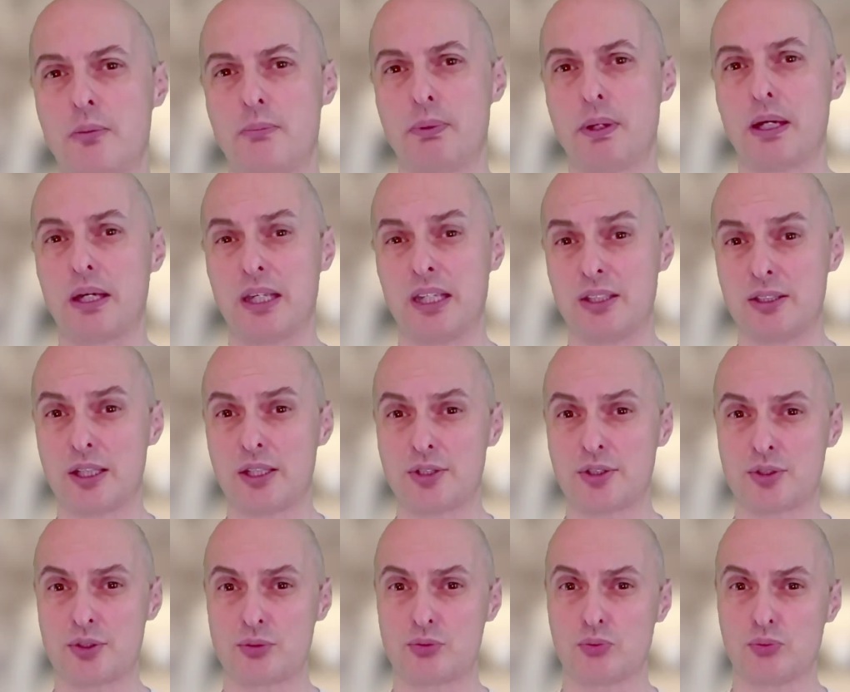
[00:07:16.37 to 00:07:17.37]
but it
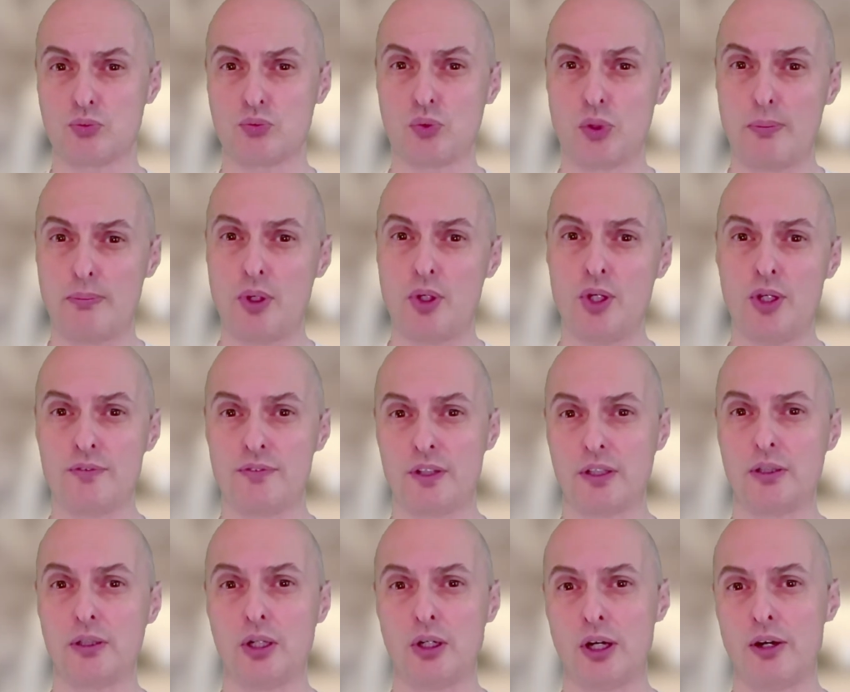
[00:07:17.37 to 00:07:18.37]
does remove a
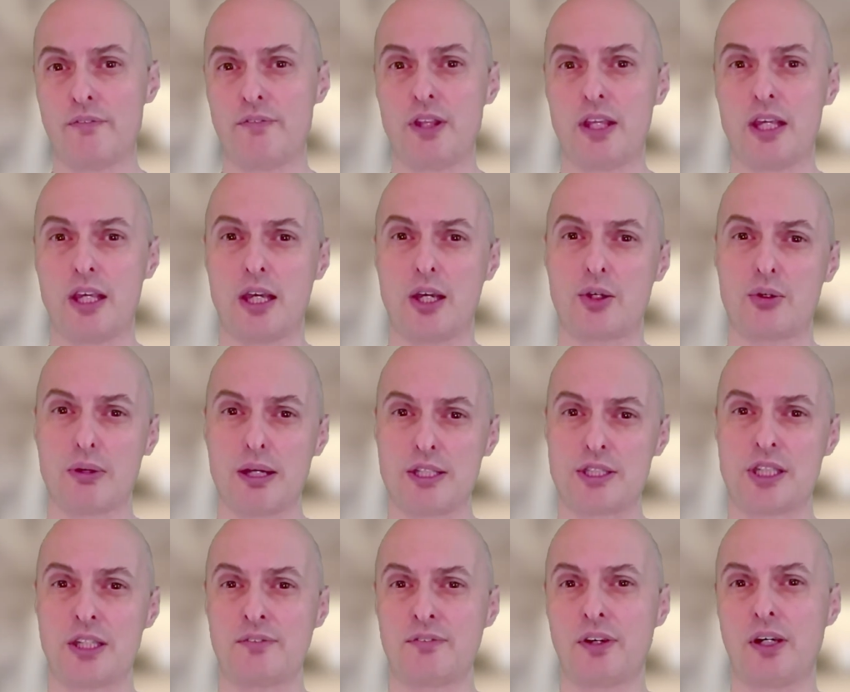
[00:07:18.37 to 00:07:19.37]
lot of the
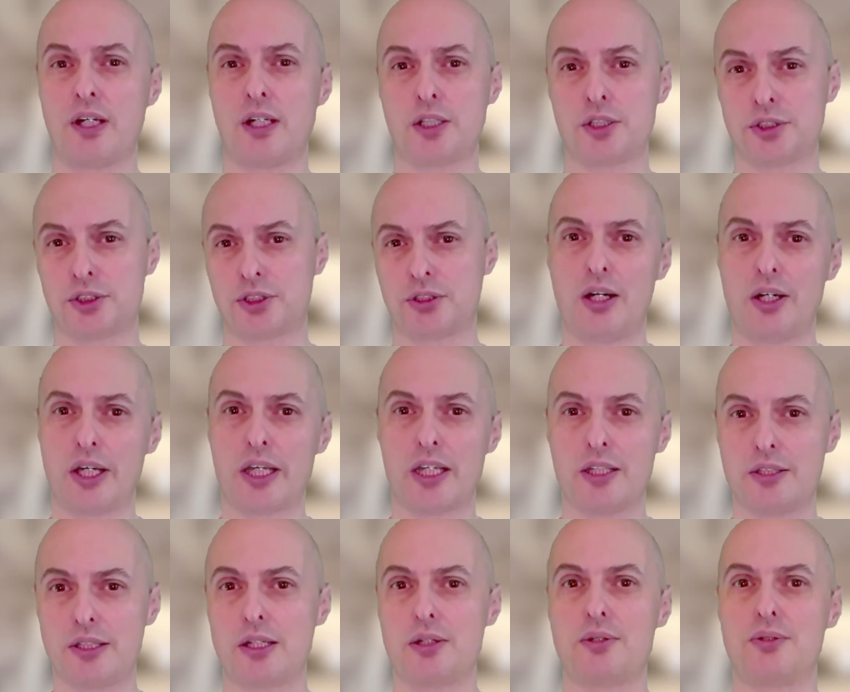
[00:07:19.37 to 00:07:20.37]
aggressive, harsh, higher
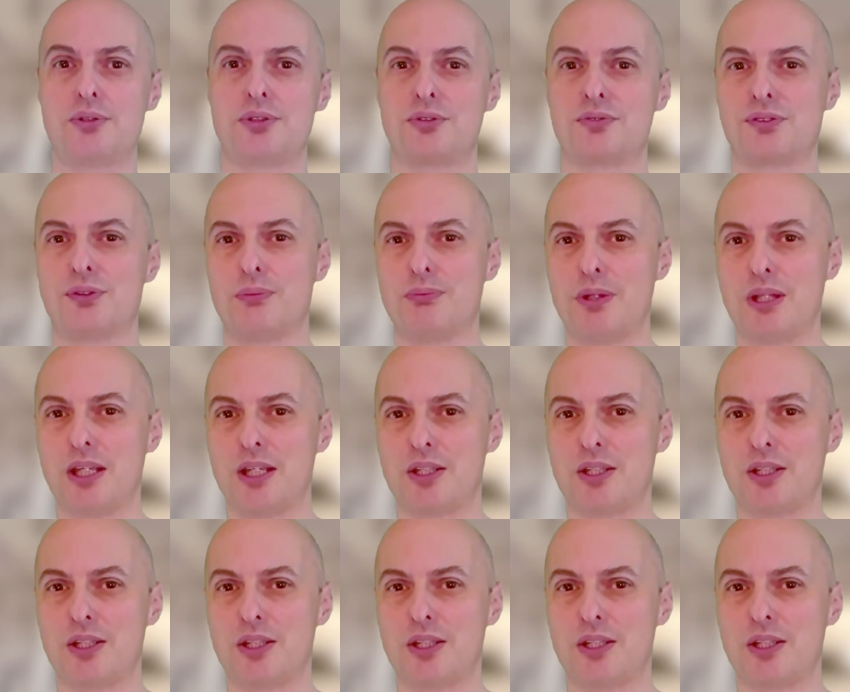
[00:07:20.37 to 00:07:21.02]
notes from the